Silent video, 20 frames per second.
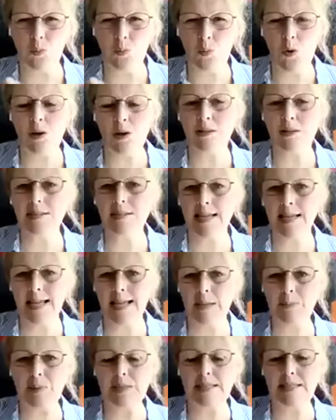what's
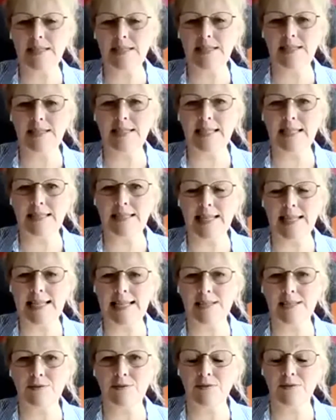happened in the
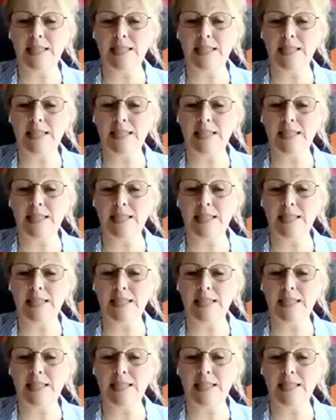last